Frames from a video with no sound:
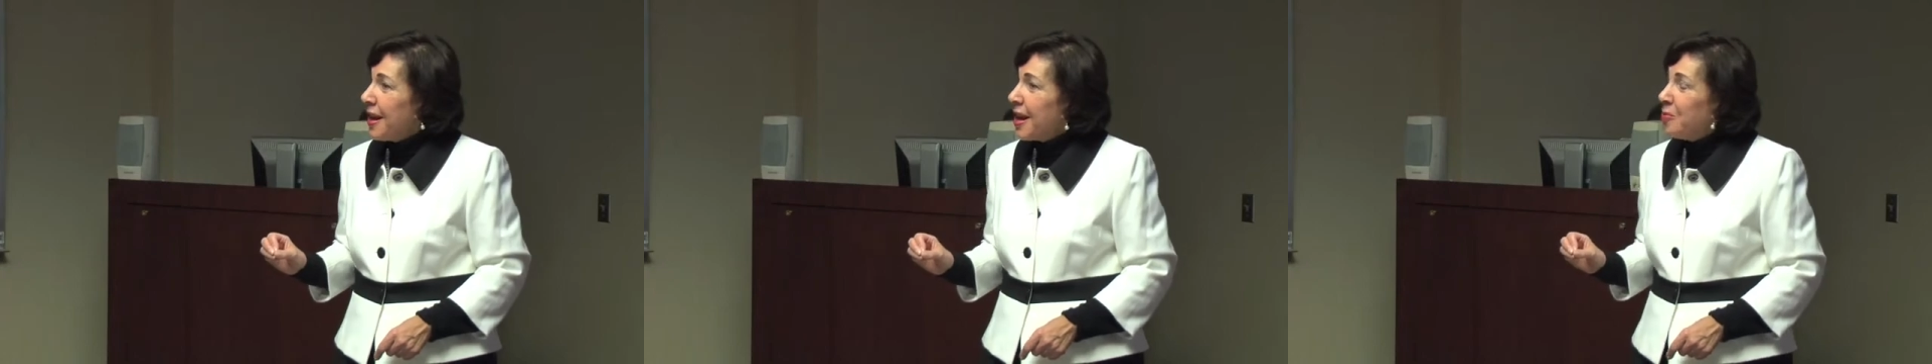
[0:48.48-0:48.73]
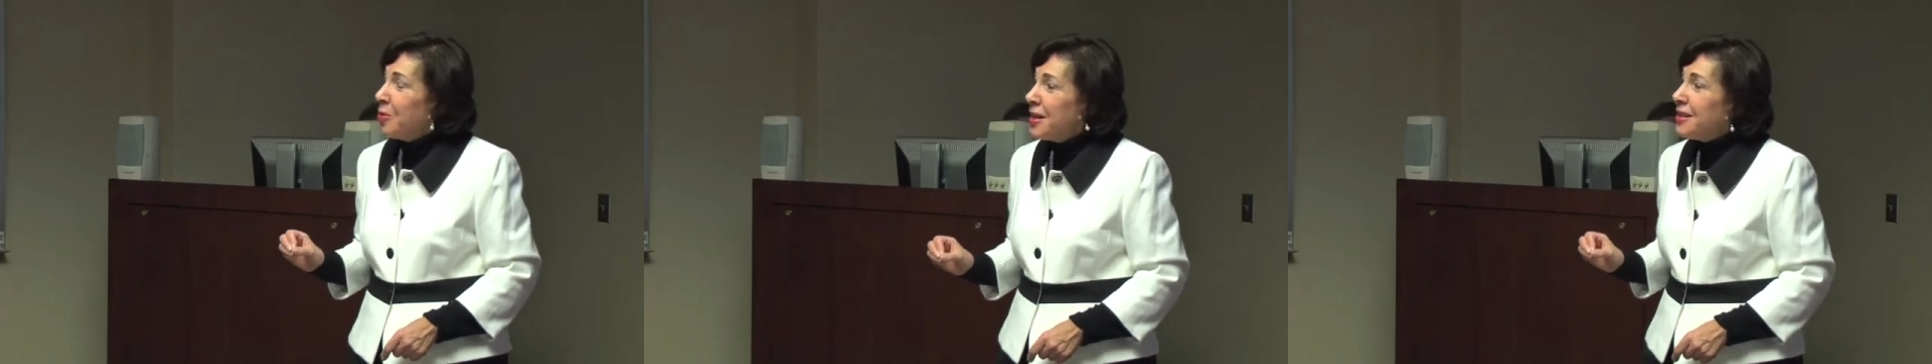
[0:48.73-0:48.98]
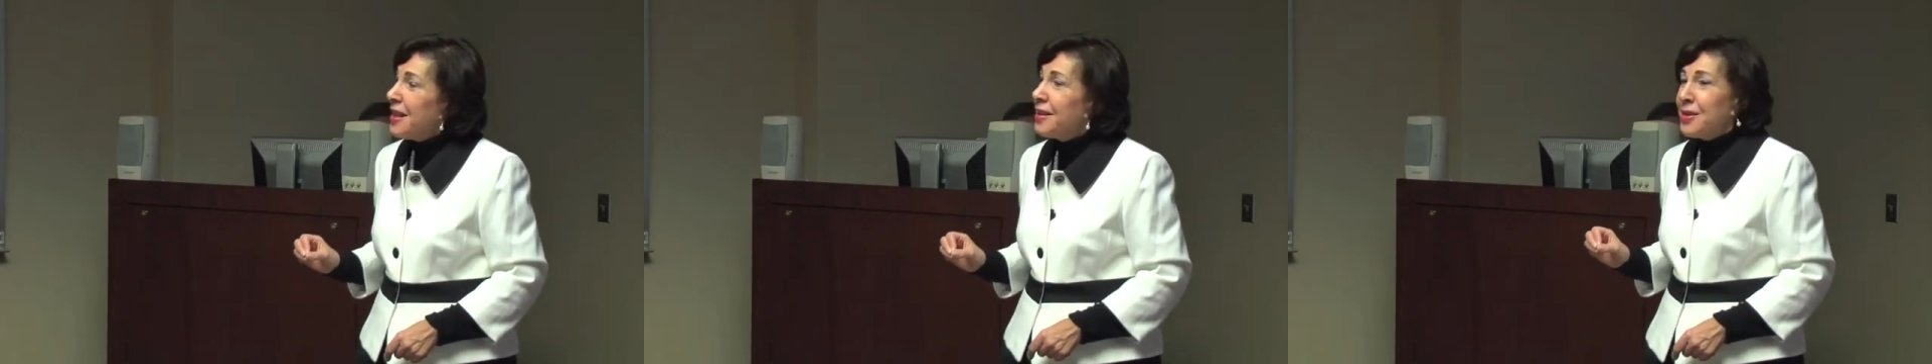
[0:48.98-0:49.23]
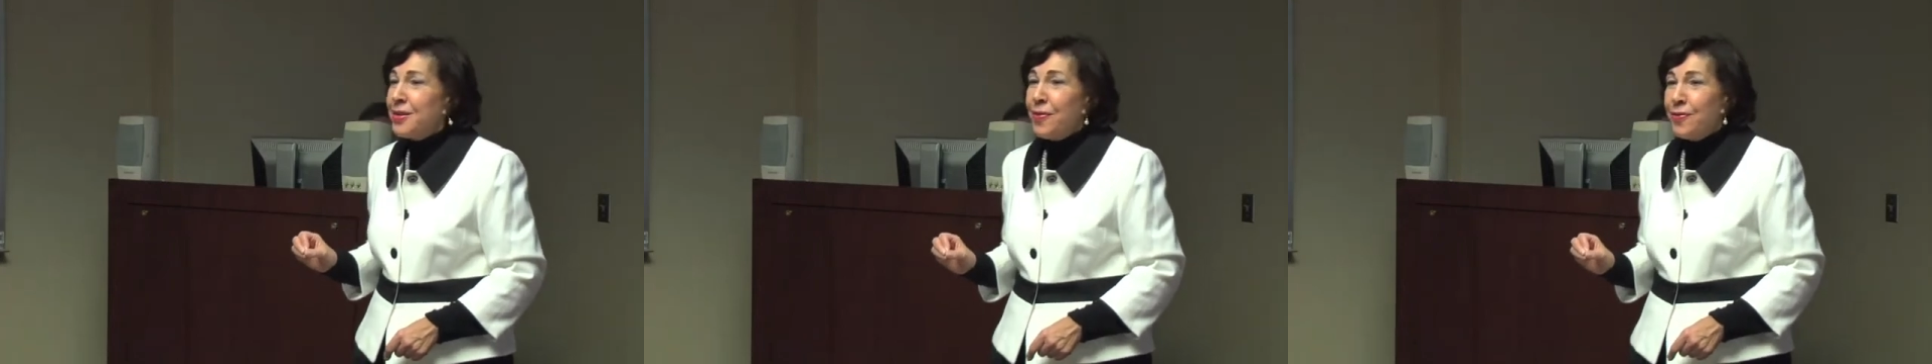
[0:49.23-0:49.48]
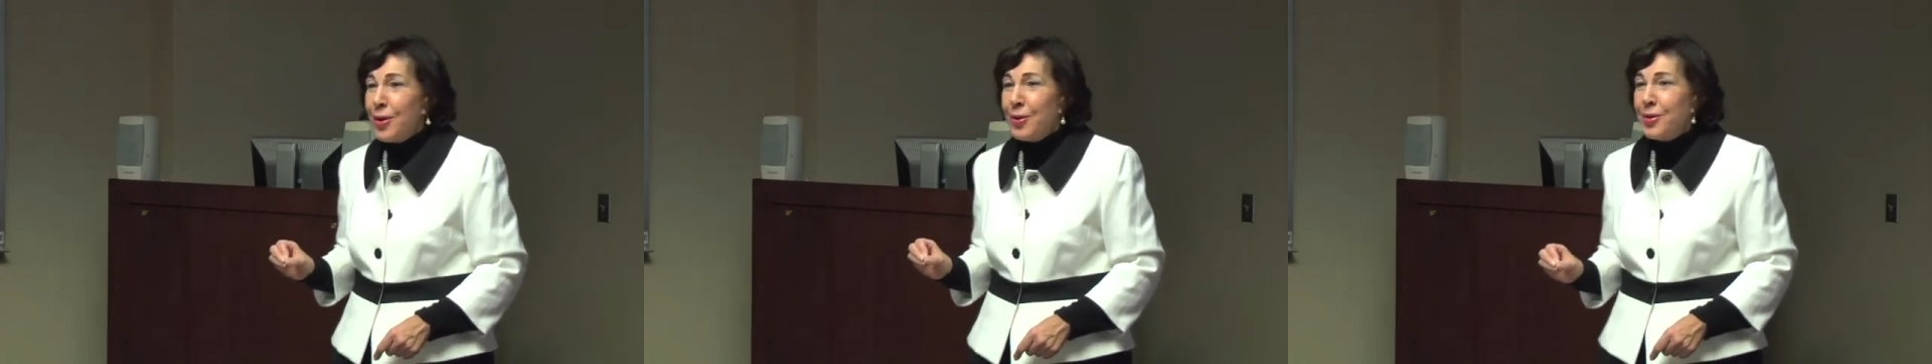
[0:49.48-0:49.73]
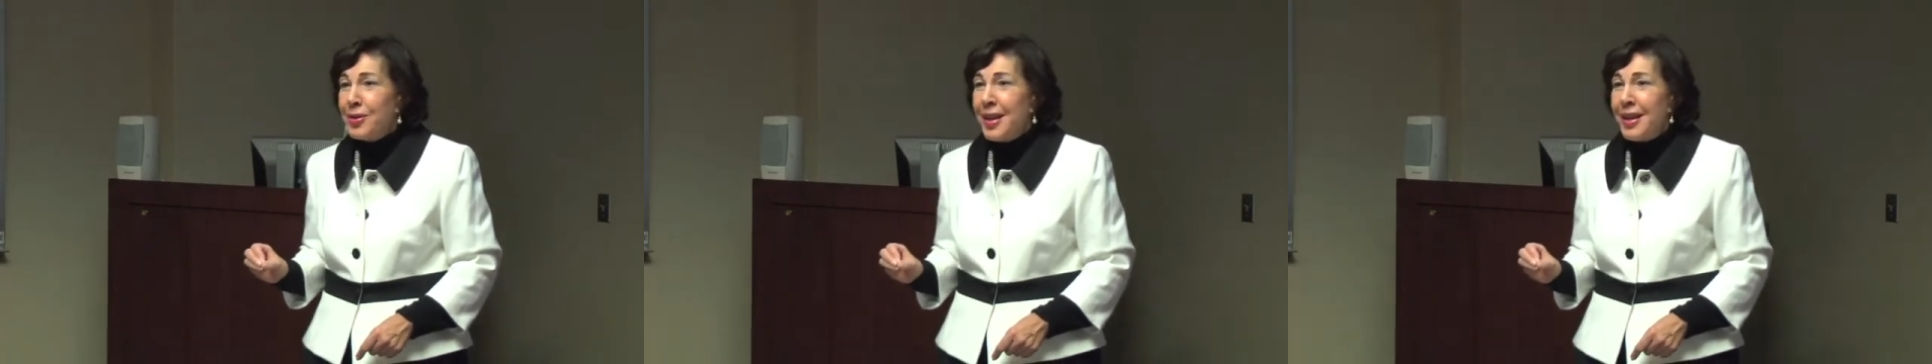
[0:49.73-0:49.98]
And what he did was the
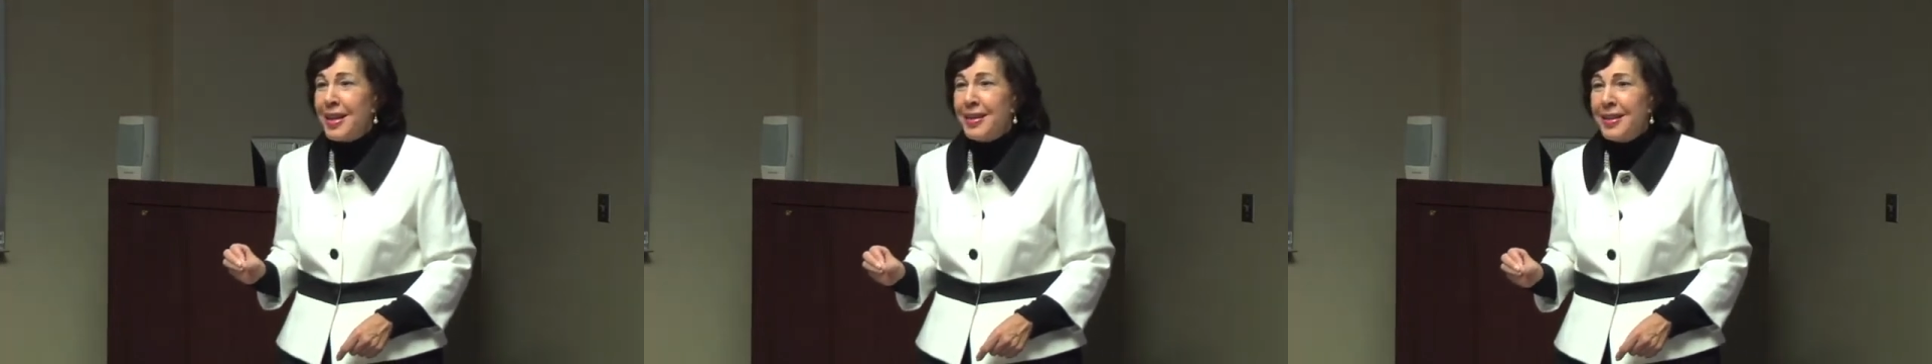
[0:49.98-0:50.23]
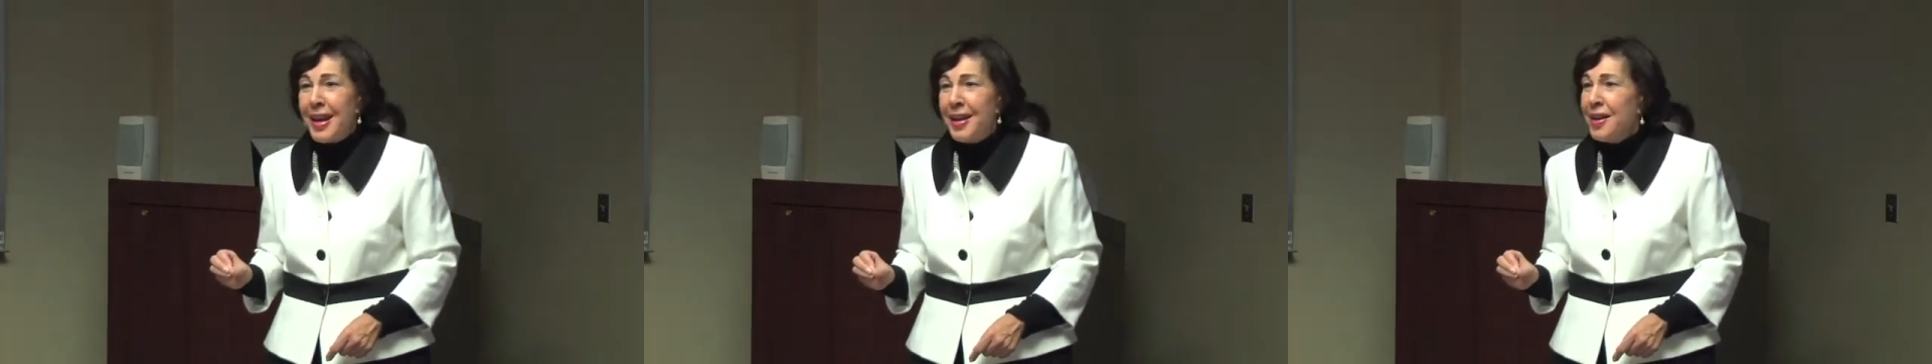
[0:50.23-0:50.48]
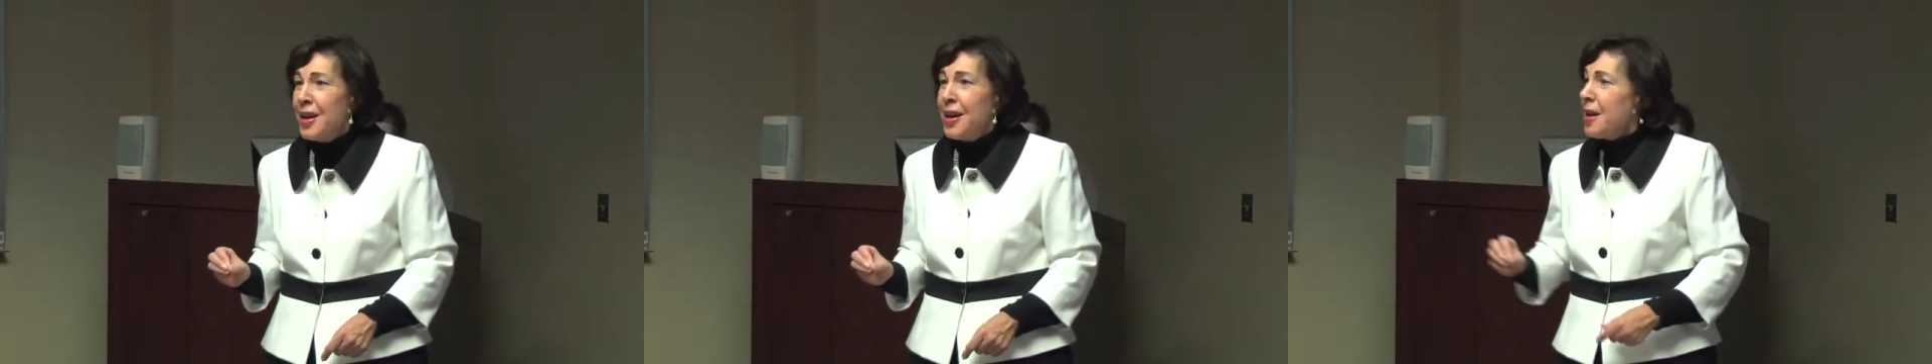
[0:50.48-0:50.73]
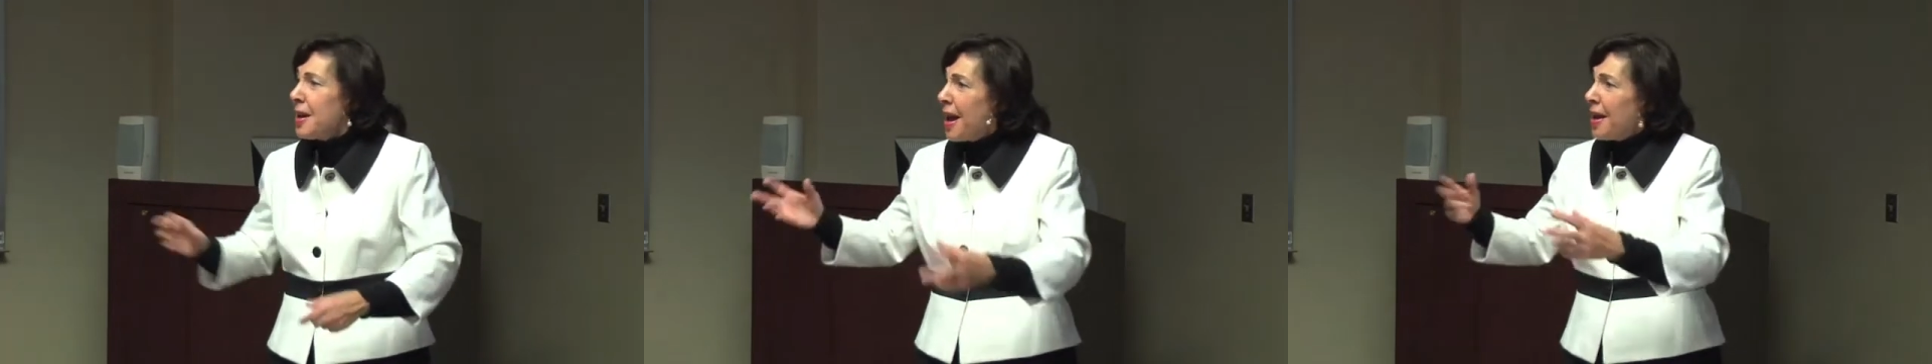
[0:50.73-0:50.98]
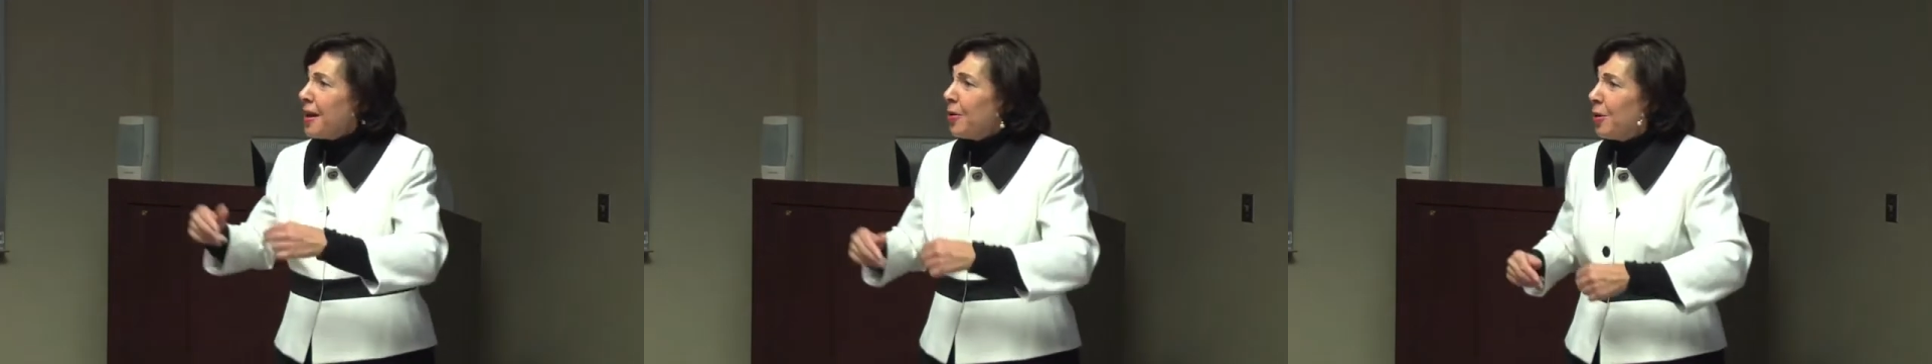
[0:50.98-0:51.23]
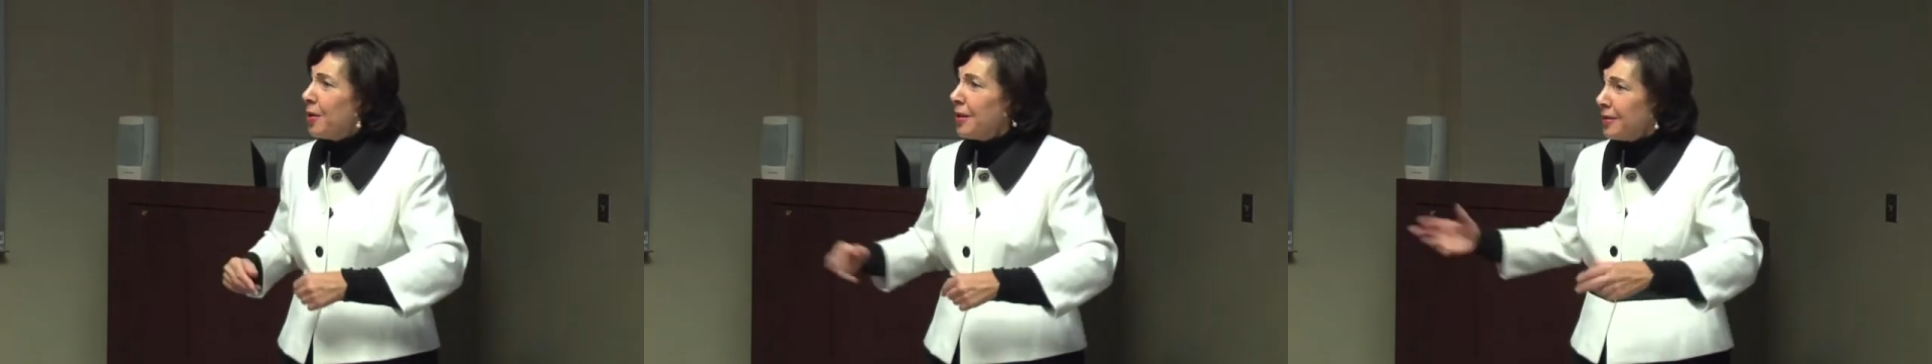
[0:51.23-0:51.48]
first thing he said, he had
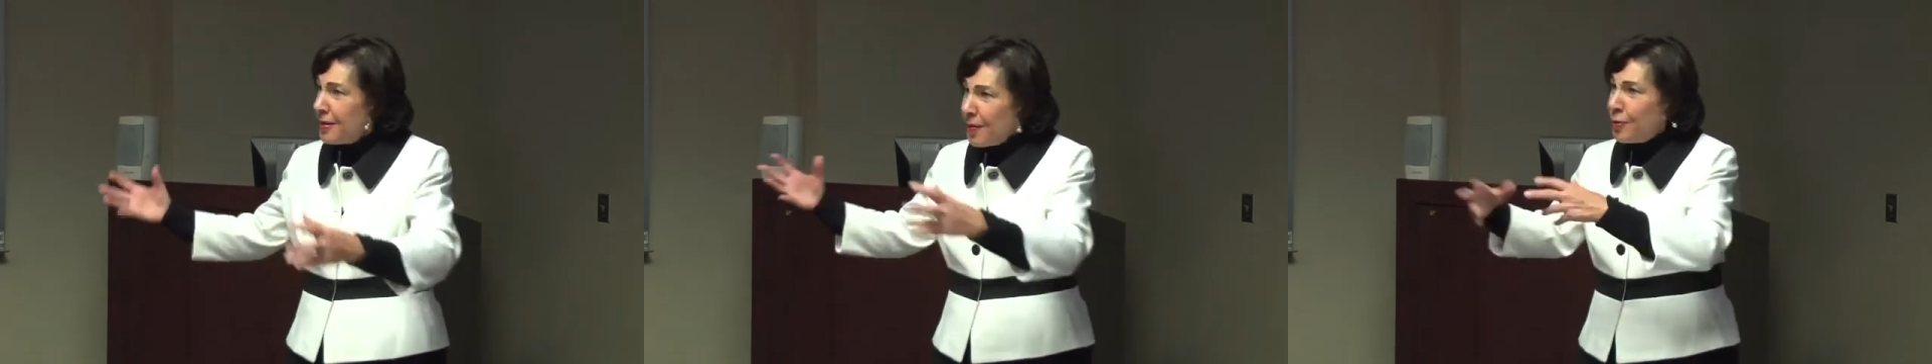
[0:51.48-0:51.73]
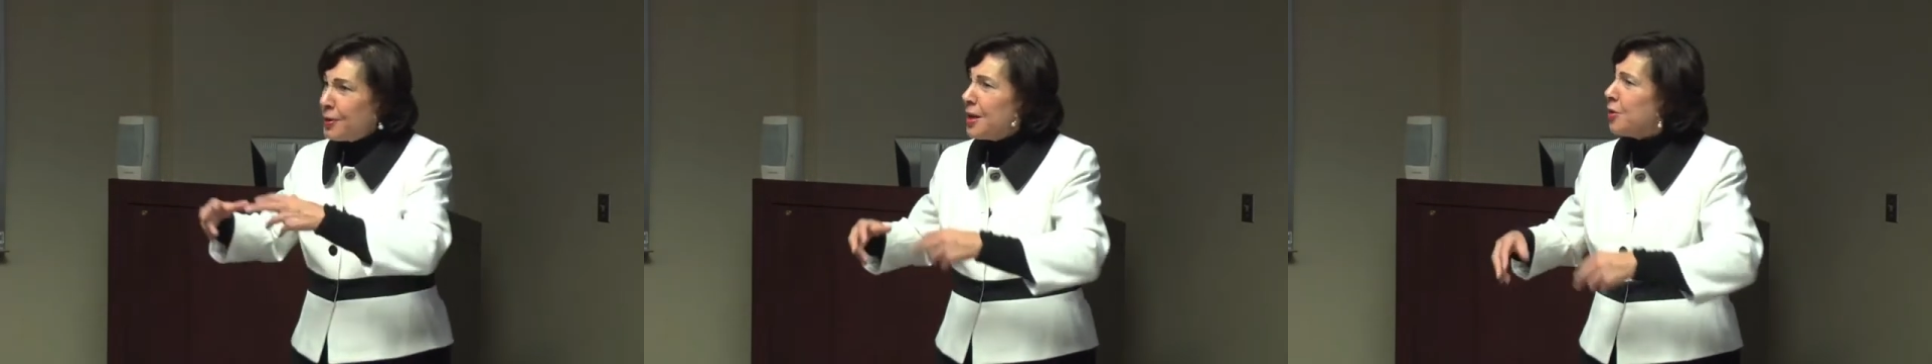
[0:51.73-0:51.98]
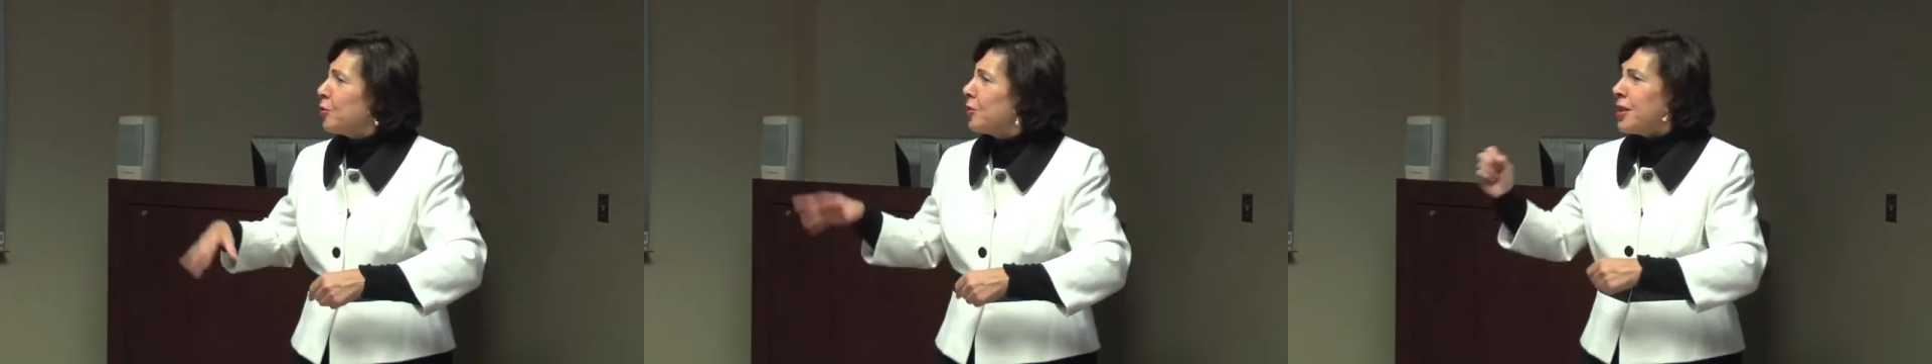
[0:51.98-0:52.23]
all different teachers.